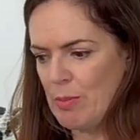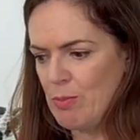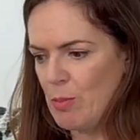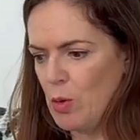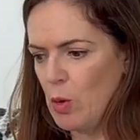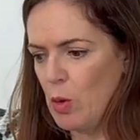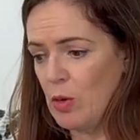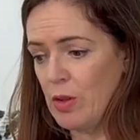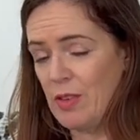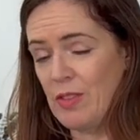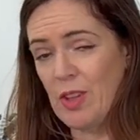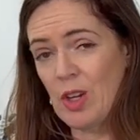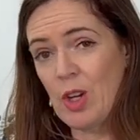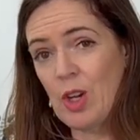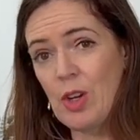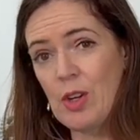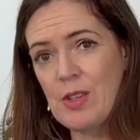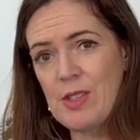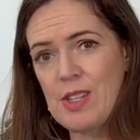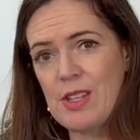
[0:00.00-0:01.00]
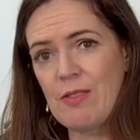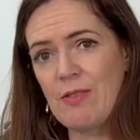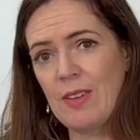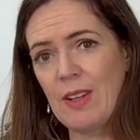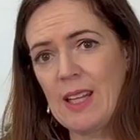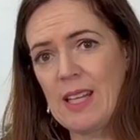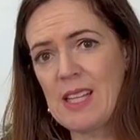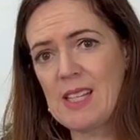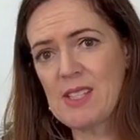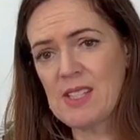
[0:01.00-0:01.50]
more than the Cozy
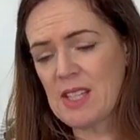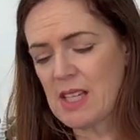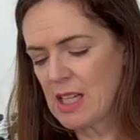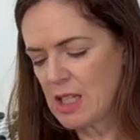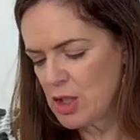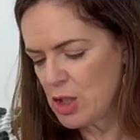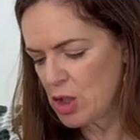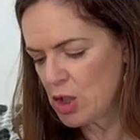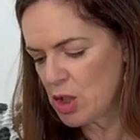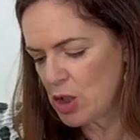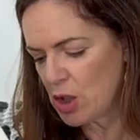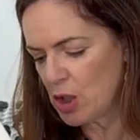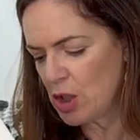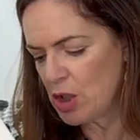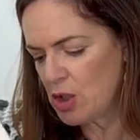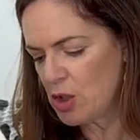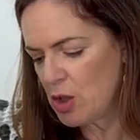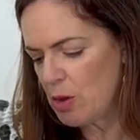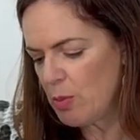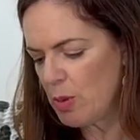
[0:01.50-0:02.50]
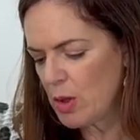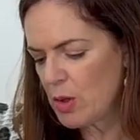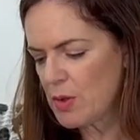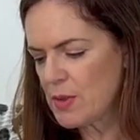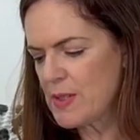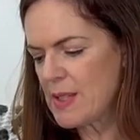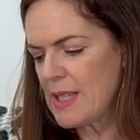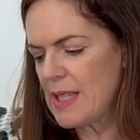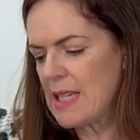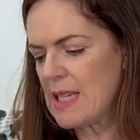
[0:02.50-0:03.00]
Fleece that I just showed you,
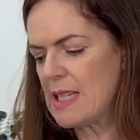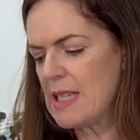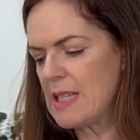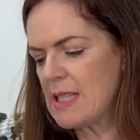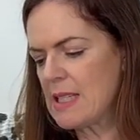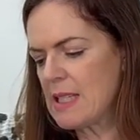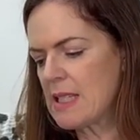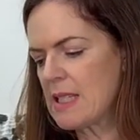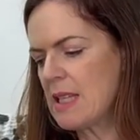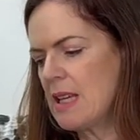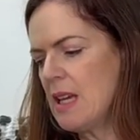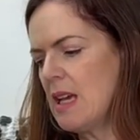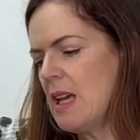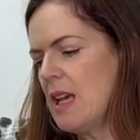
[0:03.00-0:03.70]
because it is